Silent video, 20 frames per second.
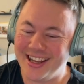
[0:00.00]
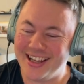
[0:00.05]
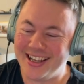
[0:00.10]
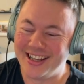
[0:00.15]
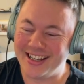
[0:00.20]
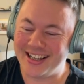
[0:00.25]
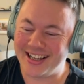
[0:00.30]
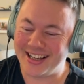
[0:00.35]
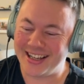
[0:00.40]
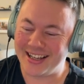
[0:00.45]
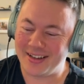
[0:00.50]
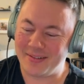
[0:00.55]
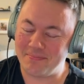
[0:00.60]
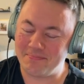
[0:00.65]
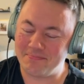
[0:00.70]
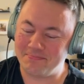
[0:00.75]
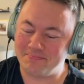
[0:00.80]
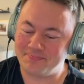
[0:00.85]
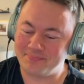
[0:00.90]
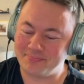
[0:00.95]

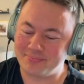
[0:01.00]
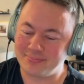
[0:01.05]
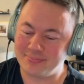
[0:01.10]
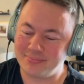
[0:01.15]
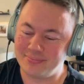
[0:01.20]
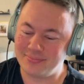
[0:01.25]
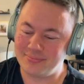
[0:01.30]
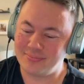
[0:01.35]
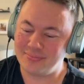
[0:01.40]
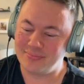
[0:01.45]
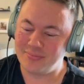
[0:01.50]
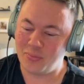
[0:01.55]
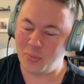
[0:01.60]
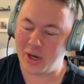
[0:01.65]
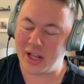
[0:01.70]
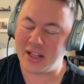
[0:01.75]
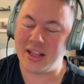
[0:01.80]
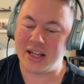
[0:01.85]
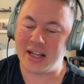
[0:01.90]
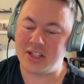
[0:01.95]

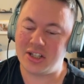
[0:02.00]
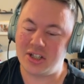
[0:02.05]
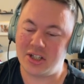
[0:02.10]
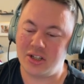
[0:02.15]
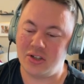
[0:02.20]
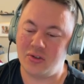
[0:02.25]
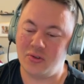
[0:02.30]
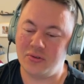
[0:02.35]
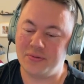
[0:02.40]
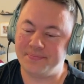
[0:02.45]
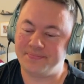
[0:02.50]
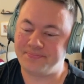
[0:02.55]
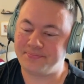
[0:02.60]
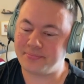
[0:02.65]
What I'd like to do